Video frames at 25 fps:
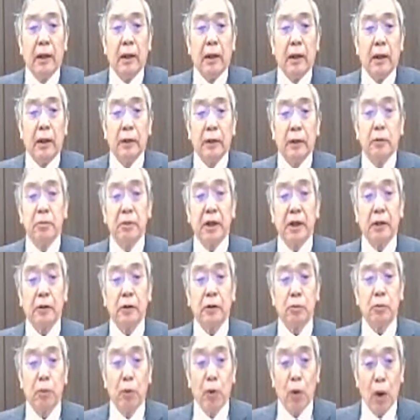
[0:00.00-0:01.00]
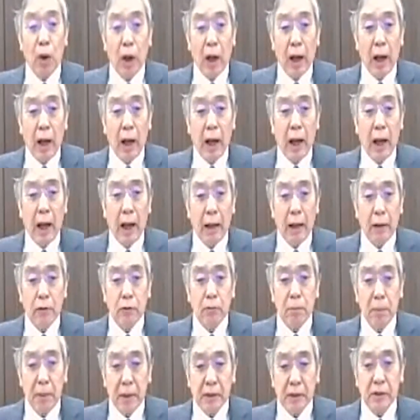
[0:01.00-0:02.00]
let me explore how
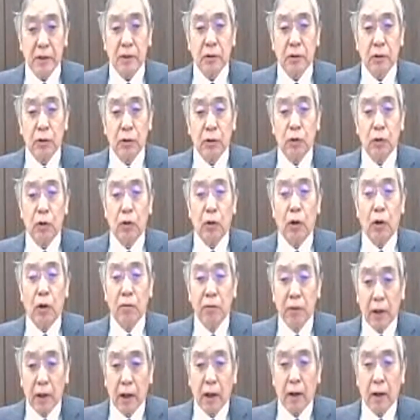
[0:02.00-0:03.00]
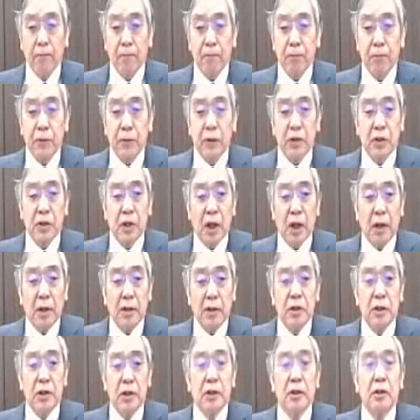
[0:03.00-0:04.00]
best to overcome the
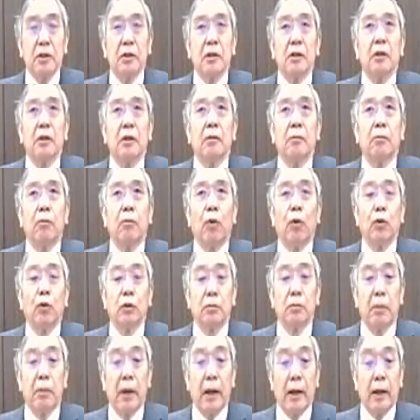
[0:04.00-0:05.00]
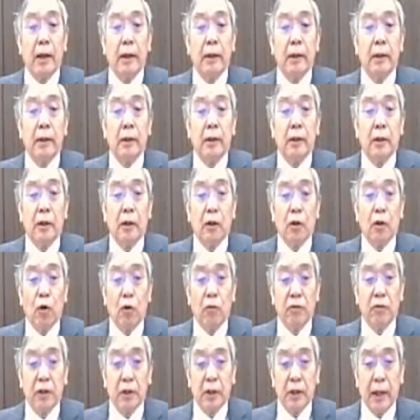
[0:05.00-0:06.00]
challenges posed by
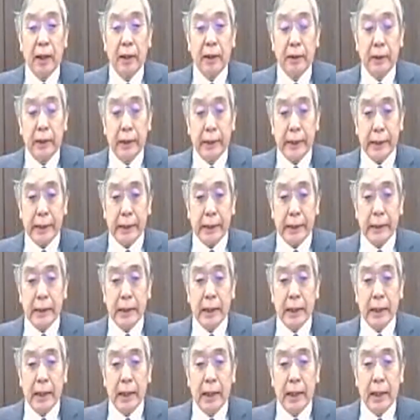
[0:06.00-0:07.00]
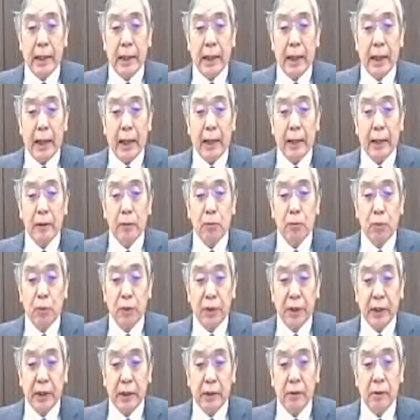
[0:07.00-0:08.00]
COVID-19 and
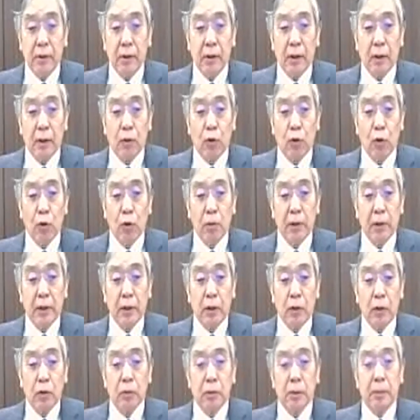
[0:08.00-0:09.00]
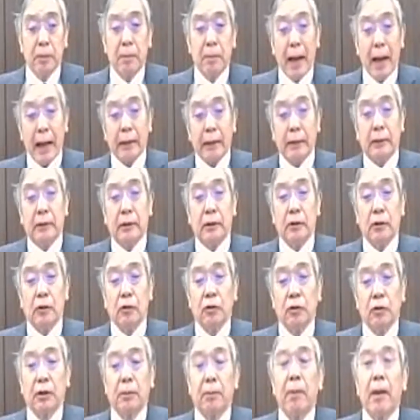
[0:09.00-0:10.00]
bring the global economy back
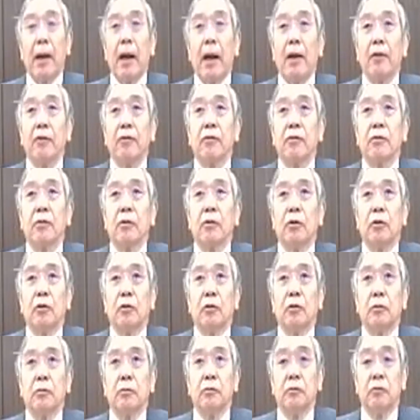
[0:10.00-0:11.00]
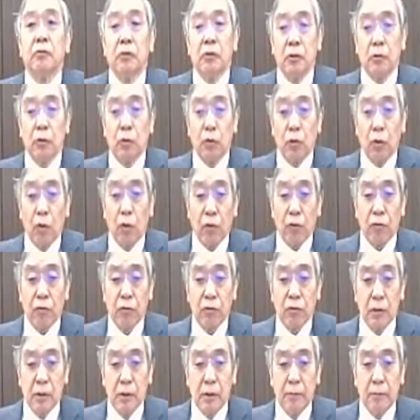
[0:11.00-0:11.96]
on the path of growth.